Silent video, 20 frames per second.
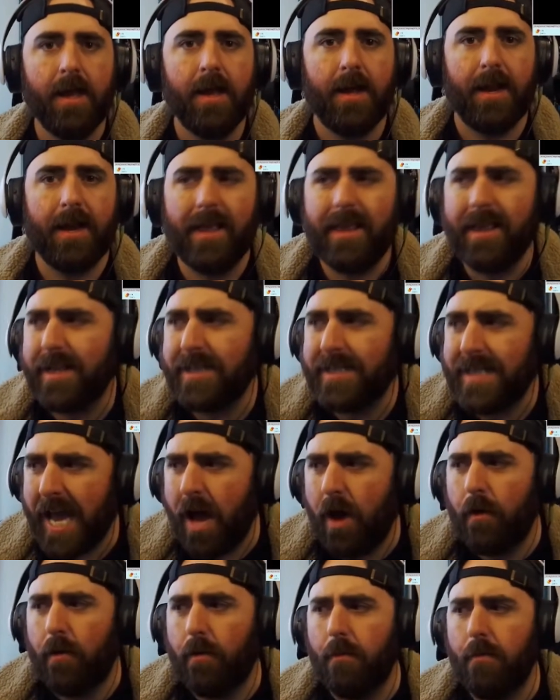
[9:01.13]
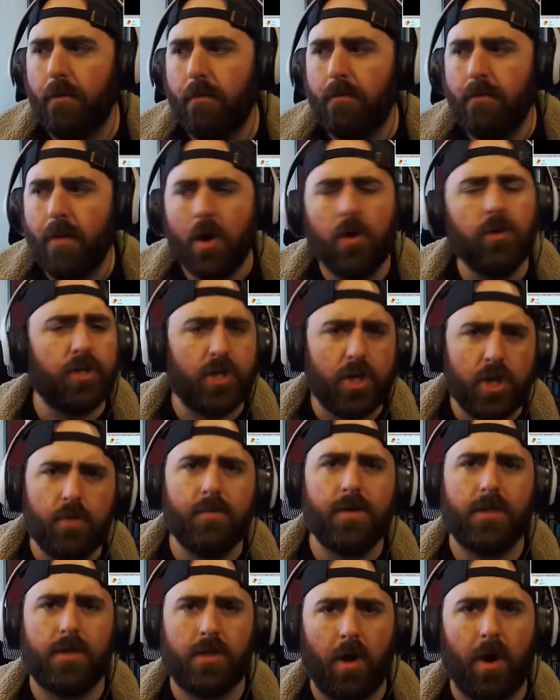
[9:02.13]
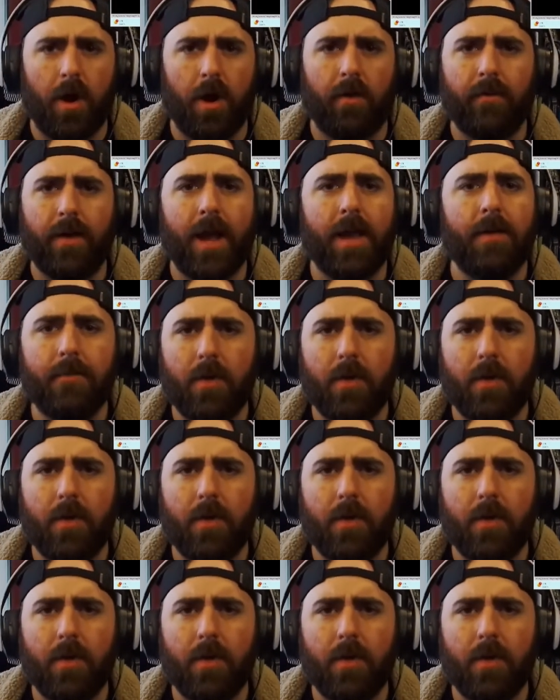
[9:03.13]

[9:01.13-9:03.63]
And I think that's how most humans are, right?